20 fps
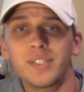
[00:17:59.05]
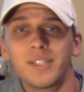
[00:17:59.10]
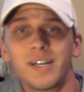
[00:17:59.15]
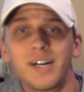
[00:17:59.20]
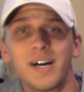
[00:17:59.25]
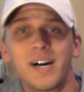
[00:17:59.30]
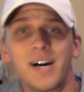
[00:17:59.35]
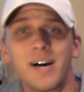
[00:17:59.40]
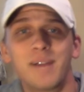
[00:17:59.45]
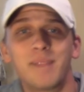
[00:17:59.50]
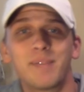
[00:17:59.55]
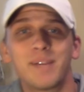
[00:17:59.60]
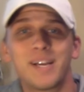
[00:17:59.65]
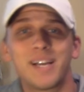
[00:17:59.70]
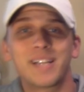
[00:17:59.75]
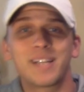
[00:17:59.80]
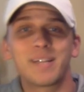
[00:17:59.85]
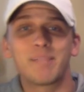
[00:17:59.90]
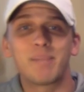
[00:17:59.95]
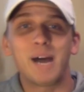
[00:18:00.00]

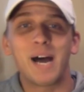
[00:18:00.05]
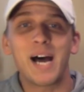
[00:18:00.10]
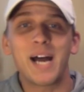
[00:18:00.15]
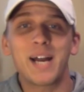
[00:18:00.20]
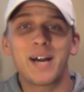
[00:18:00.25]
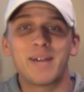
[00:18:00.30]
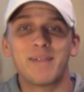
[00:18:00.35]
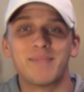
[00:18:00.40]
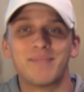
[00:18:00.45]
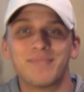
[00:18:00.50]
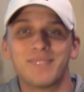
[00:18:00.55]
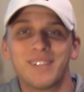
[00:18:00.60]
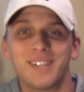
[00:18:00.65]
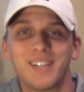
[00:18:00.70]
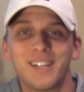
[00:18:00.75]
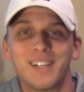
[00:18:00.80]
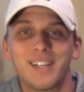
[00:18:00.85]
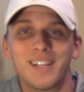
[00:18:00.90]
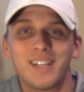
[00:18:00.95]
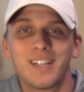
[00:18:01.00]
At the bottom,
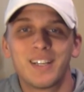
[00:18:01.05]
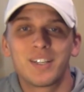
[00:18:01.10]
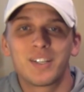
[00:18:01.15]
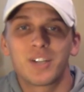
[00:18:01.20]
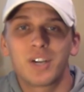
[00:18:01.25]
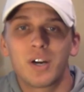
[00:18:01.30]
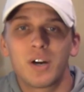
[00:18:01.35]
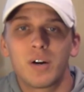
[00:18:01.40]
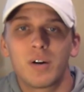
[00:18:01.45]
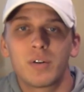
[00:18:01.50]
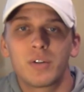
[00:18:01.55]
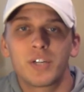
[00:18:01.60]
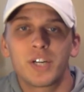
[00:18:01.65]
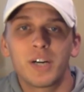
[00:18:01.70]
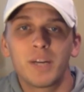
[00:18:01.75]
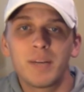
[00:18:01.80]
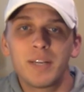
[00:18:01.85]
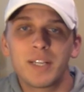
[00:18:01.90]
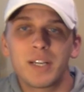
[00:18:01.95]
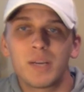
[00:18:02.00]
so
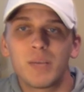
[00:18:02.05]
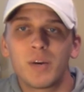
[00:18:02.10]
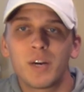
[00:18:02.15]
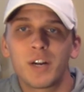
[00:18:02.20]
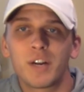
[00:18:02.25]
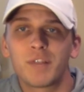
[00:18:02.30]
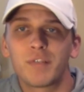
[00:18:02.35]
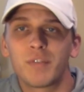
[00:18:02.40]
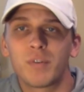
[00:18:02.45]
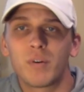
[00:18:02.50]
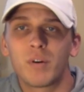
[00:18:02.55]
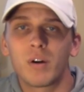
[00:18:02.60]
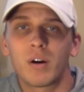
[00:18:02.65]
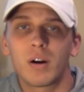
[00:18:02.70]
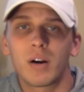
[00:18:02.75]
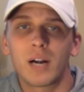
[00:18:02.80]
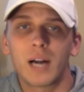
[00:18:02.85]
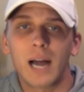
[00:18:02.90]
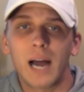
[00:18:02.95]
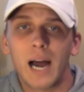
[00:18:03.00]
Jeremy's at
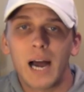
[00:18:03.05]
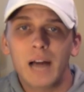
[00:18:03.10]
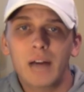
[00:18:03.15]
1-4. I